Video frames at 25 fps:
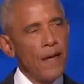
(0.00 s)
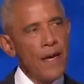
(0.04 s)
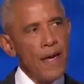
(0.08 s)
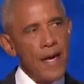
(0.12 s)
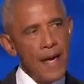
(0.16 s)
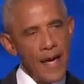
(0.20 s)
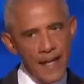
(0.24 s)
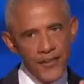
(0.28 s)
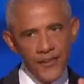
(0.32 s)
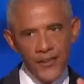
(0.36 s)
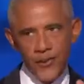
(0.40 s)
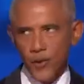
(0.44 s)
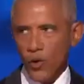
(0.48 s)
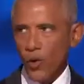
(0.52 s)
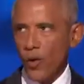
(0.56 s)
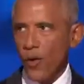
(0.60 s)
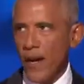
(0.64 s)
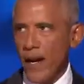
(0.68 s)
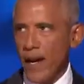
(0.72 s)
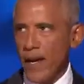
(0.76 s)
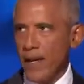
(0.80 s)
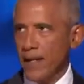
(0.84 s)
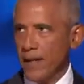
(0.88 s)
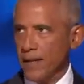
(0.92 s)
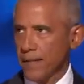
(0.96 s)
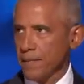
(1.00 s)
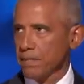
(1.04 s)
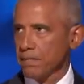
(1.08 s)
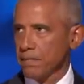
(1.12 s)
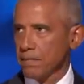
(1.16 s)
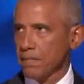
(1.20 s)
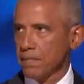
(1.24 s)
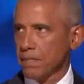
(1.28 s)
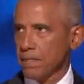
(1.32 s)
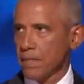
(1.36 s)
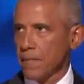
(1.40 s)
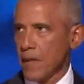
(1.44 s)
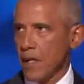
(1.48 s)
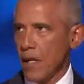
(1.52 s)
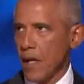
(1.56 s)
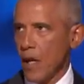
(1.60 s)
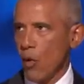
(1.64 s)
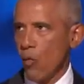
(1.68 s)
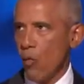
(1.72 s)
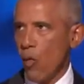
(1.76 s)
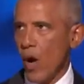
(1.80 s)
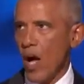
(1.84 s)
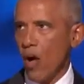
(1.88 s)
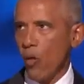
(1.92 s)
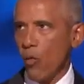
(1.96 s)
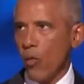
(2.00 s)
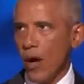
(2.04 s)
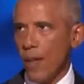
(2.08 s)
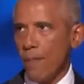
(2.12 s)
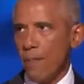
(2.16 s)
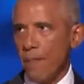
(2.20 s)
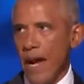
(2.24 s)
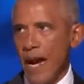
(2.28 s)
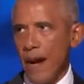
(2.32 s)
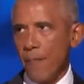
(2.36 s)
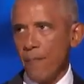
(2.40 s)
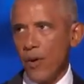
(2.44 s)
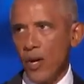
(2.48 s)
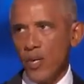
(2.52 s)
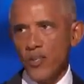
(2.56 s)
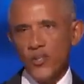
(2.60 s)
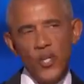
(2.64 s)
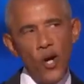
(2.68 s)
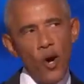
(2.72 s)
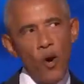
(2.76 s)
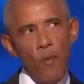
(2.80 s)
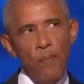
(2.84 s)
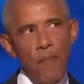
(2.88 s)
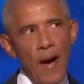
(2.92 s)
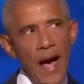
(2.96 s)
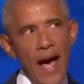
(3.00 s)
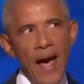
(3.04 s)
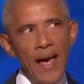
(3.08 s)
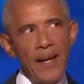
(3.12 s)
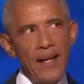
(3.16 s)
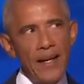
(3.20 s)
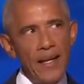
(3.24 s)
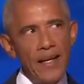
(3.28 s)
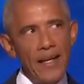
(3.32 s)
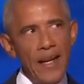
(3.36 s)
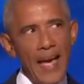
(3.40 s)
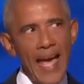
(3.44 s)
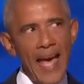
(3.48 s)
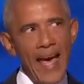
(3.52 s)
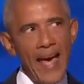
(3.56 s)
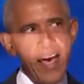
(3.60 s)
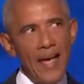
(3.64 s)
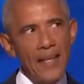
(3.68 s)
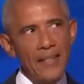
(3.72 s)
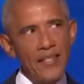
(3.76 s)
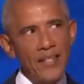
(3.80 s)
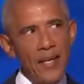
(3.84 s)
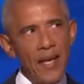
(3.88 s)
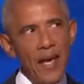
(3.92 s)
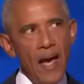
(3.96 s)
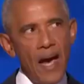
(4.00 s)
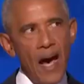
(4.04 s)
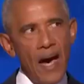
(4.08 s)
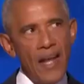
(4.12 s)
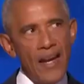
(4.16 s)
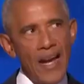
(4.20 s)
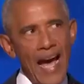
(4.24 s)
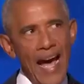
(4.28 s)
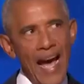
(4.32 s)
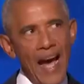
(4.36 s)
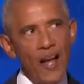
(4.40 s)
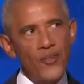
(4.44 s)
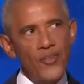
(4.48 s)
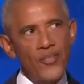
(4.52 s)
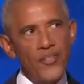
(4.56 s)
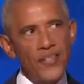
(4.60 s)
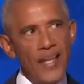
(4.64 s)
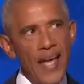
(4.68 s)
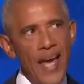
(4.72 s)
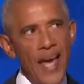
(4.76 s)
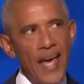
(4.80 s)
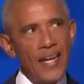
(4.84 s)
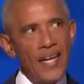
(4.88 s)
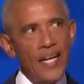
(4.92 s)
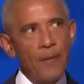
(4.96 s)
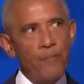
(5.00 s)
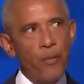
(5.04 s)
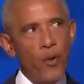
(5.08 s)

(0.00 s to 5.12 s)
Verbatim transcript: History will remember Joe Biden as an outstanding